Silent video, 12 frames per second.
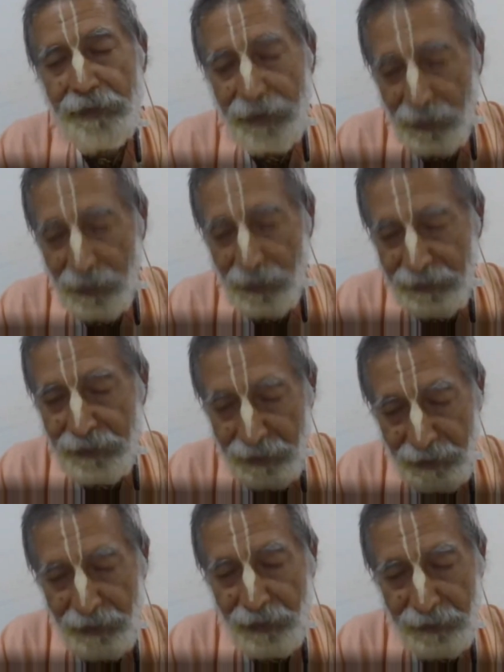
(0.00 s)
Ramchandra
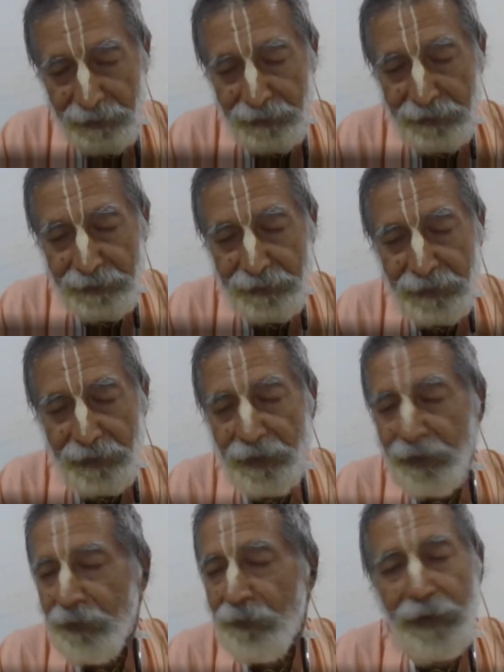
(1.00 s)
Kam,
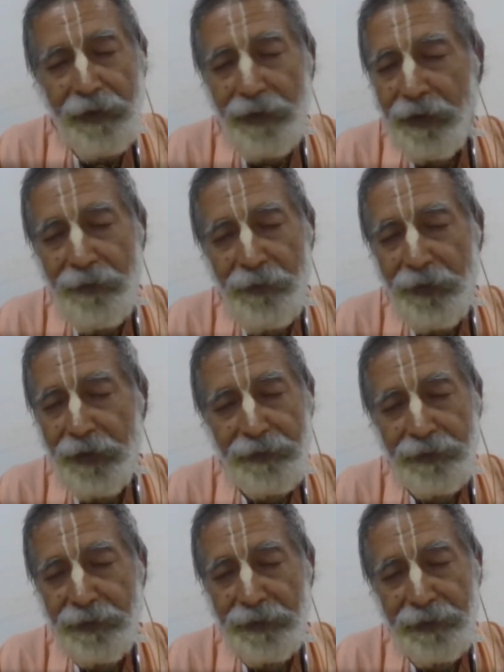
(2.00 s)
very
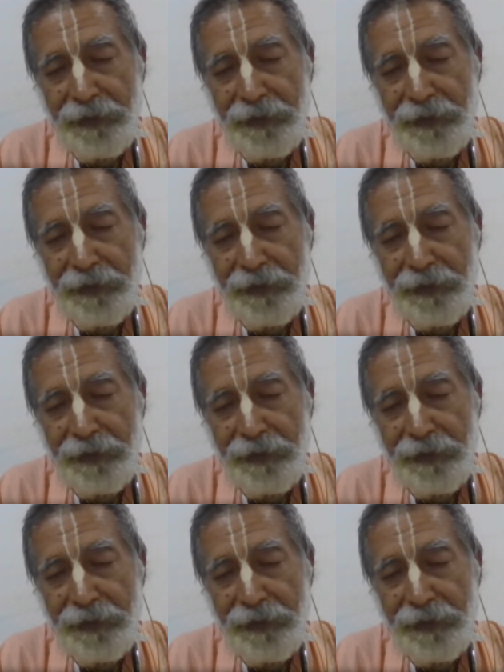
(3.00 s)
envious.